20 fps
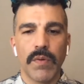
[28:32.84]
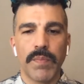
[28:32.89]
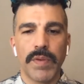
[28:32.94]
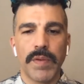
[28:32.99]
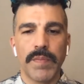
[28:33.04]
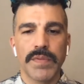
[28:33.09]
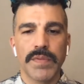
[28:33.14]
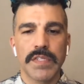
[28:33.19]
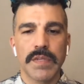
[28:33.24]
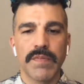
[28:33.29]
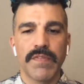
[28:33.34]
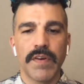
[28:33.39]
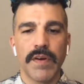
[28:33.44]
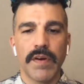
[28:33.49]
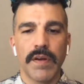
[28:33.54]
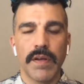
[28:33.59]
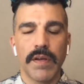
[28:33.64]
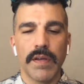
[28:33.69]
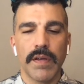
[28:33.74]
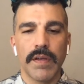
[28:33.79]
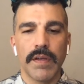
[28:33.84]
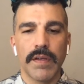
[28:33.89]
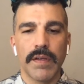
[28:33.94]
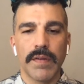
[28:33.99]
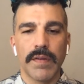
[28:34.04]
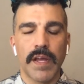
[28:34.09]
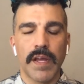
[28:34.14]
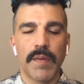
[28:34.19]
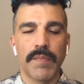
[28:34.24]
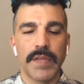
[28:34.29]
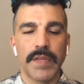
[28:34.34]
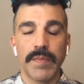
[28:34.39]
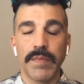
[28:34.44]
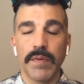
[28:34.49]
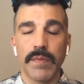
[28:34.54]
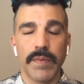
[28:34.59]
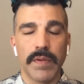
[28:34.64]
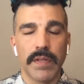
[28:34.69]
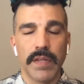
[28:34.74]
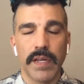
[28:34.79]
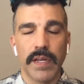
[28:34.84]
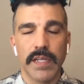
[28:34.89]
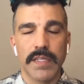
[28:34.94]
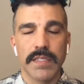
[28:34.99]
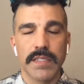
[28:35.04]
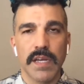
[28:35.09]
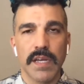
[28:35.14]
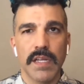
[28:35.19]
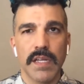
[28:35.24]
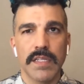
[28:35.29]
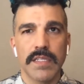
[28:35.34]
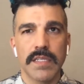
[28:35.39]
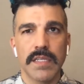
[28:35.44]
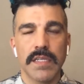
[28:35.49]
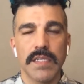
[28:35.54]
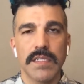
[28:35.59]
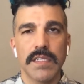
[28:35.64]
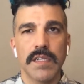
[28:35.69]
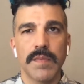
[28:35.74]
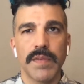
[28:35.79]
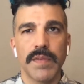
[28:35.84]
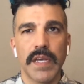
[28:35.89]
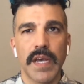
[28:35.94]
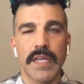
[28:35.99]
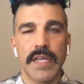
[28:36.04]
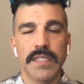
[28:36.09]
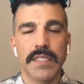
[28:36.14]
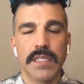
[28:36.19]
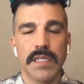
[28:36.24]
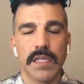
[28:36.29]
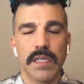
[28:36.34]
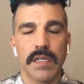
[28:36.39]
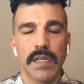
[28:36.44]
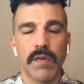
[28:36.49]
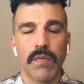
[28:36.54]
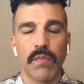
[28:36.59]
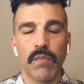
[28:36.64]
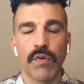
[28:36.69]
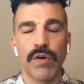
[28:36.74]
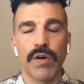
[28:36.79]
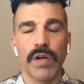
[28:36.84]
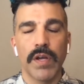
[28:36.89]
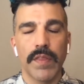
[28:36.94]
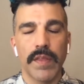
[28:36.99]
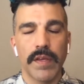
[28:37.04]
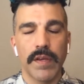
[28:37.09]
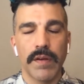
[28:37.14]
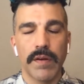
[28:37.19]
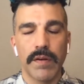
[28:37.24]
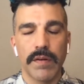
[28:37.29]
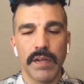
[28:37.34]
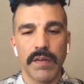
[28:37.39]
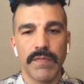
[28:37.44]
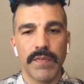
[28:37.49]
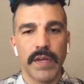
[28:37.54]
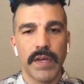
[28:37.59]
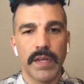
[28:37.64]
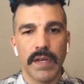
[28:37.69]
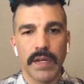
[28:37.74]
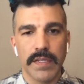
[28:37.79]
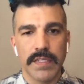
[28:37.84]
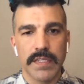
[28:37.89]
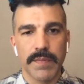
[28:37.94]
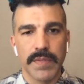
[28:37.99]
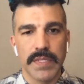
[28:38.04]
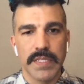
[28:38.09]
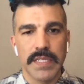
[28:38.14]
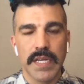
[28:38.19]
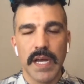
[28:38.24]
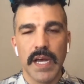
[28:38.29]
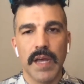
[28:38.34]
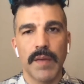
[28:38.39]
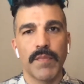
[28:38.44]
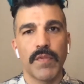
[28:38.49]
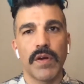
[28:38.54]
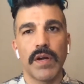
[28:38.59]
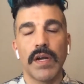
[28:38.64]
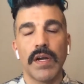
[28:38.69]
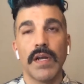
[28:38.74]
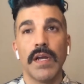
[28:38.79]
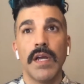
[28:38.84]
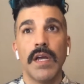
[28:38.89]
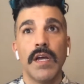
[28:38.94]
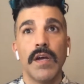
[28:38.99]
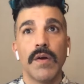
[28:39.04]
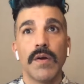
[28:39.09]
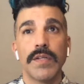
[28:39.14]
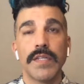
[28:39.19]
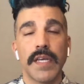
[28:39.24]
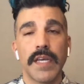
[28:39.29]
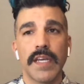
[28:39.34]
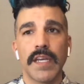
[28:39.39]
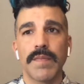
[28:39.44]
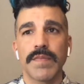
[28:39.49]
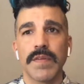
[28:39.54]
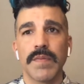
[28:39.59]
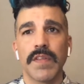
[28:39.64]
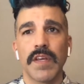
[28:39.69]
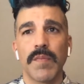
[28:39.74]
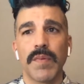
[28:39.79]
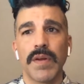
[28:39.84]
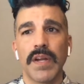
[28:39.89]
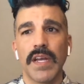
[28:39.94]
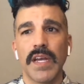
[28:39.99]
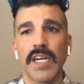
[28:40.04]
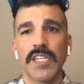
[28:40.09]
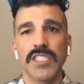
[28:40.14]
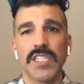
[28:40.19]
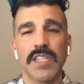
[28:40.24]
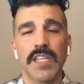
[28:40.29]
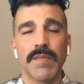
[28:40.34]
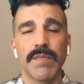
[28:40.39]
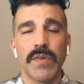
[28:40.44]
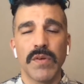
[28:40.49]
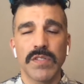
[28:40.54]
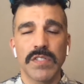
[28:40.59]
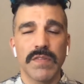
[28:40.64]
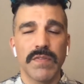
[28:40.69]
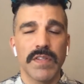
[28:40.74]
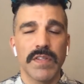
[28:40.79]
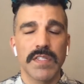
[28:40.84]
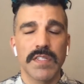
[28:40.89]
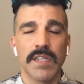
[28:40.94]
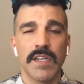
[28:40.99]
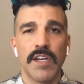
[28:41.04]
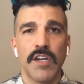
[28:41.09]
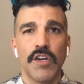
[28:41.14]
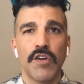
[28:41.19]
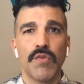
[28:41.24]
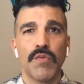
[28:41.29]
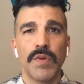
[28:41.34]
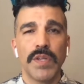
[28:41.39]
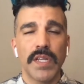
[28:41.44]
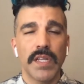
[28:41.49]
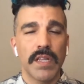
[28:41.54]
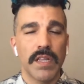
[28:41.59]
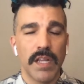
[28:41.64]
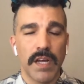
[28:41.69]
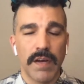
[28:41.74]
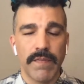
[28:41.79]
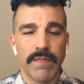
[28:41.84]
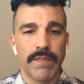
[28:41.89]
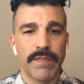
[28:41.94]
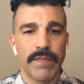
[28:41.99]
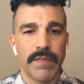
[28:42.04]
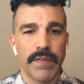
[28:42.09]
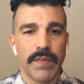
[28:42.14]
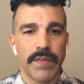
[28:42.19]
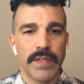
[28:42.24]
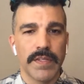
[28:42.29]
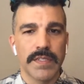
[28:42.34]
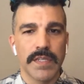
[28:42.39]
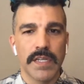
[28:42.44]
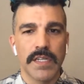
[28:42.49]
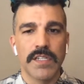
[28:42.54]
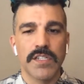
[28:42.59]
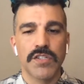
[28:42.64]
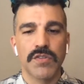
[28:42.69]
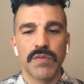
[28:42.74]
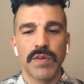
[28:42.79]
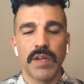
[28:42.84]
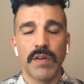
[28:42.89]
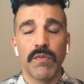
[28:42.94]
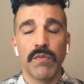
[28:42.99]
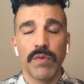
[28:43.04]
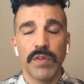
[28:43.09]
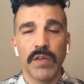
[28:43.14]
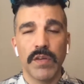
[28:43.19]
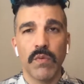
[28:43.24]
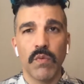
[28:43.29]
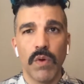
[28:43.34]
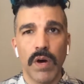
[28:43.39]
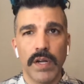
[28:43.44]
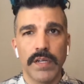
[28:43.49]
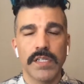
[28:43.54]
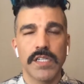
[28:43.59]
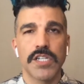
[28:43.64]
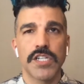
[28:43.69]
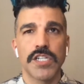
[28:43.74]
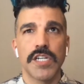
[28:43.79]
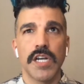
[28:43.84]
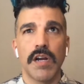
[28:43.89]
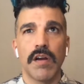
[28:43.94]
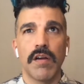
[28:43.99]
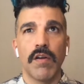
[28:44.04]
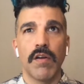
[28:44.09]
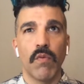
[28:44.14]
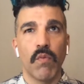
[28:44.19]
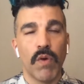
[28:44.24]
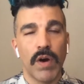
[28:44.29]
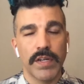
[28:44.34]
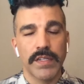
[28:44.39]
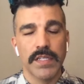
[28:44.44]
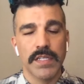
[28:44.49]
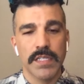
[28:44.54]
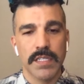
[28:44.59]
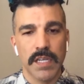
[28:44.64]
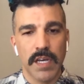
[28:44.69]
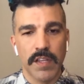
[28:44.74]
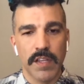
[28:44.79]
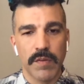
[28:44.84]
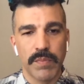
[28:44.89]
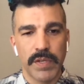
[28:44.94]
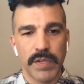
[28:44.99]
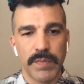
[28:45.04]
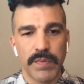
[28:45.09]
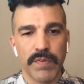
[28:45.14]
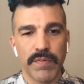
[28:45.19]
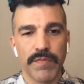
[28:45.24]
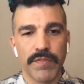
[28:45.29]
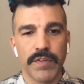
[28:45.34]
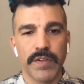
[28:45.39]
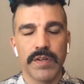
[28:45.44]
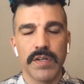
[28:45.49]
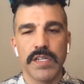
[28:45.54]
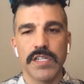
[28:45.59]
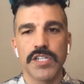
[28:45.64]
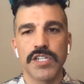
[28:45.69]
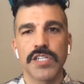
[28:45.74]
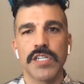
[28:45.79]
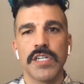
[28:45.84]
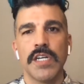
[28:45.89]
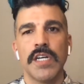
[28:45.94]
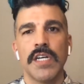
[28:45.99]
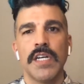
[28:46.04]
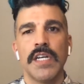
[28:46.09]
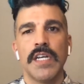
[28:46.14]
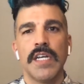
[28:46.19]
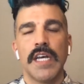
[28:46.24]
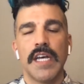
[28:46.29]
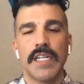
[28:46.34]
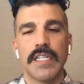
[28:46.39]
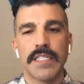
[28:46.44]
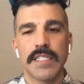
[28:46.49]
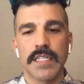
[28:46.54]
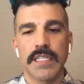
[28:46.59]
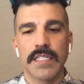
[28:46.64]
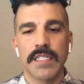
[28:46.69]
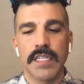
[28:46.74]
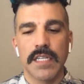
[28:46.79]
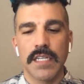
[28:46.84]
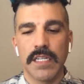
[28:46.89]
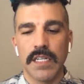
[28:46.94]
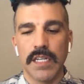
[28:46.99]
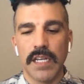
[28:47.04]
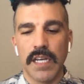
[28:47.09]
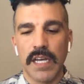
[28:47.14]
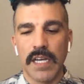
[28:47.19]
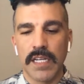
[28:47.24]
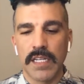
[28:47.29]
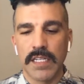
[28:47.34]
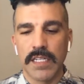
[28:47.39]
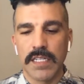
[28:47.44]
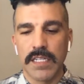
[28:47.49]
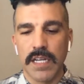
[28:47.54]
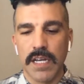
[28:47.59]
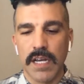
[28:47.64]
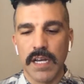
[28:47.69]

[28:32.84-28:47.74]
people seem very, not people, but like it's easy to be hesitant and worry that you're invading on someone's time or taking up something. But I actually think most of us really love this industry and really want to share and want to see other people flourish and succeed. And